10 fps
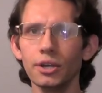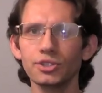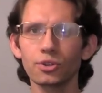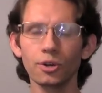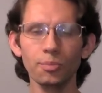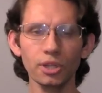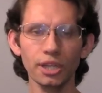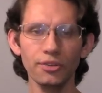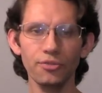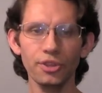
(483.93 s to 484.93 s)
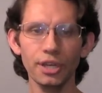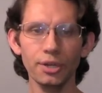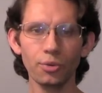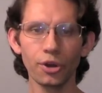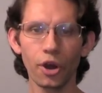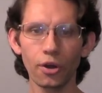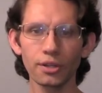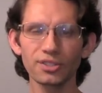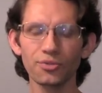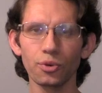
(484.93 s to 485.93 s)
sort of believe that
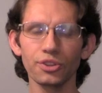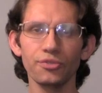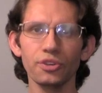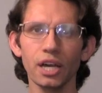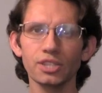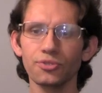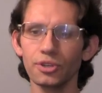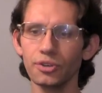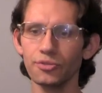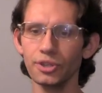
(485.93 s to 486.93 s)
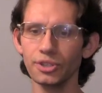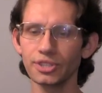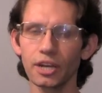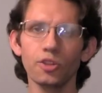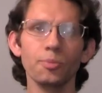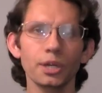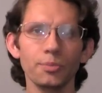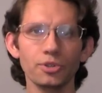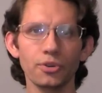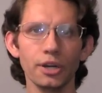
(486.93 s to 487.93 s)
regardless of what the philosophy of the sound of the
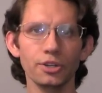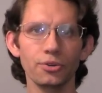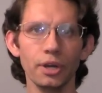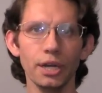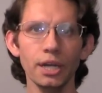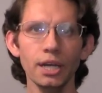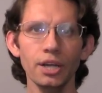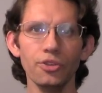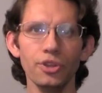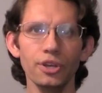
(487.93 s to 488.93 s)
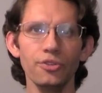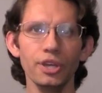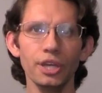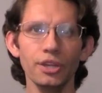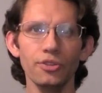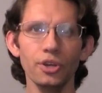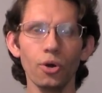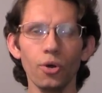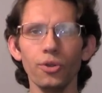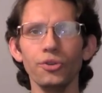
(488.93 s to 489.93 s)
pickup you're trying to create, that the
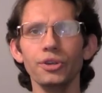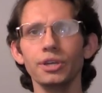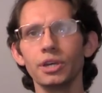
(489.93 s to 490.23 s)
old